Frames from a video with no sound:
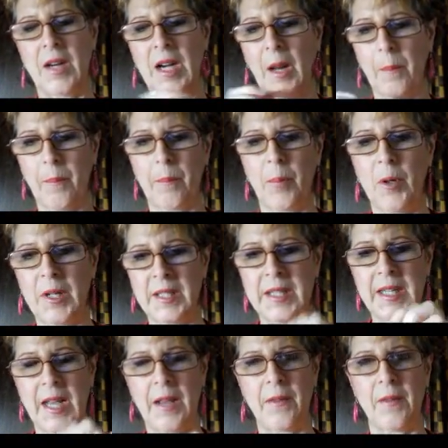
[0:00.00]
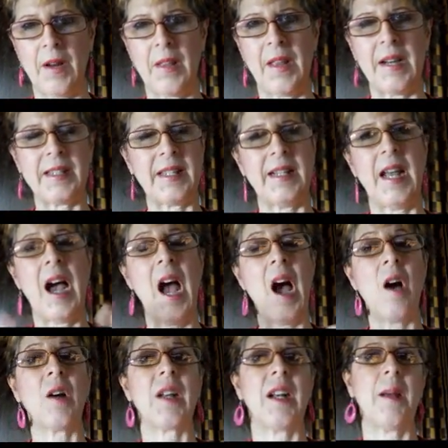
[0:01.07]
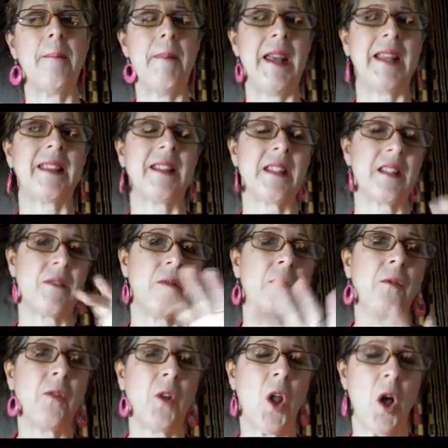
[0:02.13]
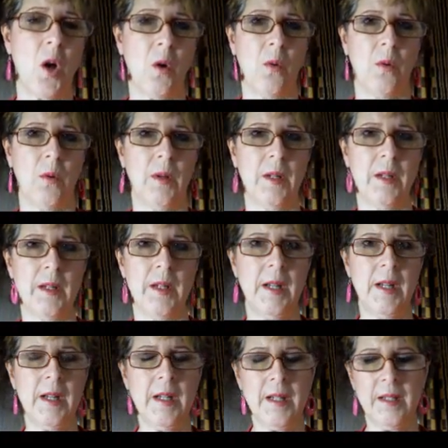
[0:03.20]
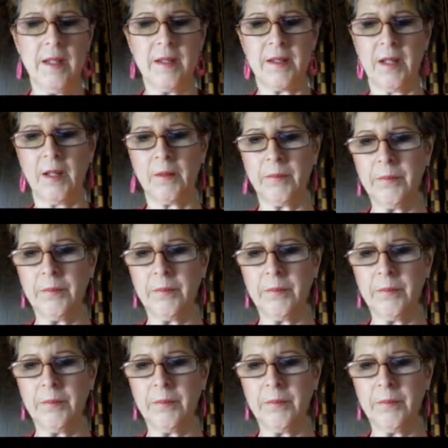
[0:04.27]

And I put it together, and then I say, now how can I make this flow? So,